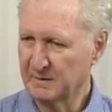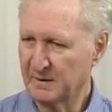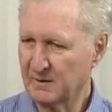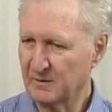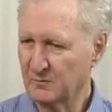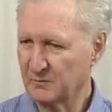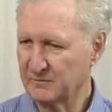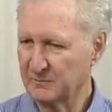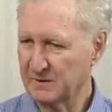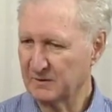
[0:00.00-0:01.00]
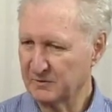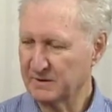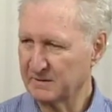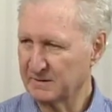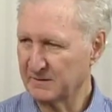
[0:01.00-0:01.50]
Now, we've been
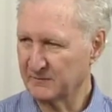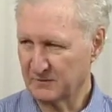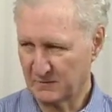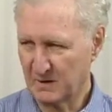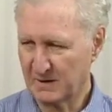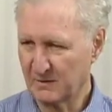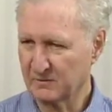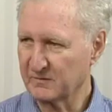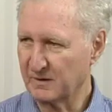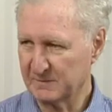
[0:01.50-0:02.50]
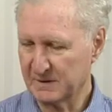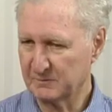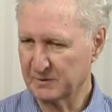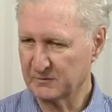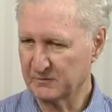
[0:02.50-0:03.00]
looking at that for quite a long time
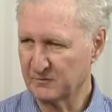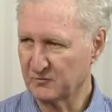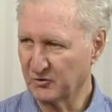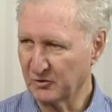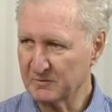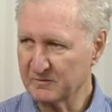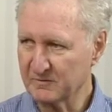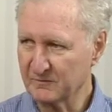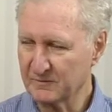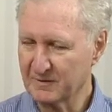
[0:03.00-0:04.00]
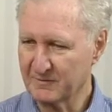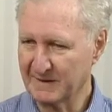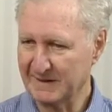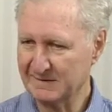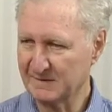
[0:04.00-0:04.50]
now because the Germans have
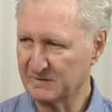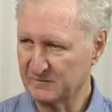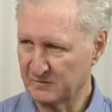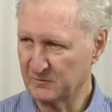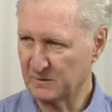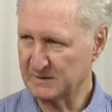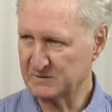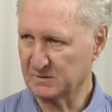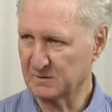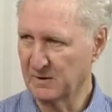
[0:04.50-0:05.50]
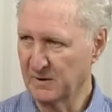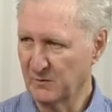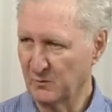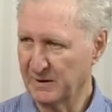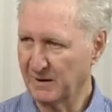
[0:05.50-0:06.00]
created a situation
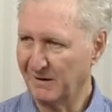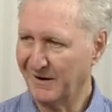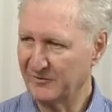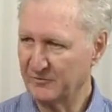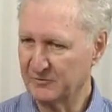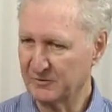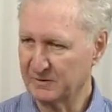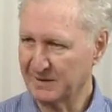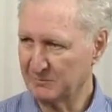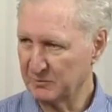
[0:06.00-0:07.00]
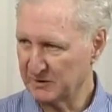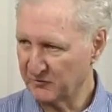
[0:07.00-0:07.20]
where hydrogen can be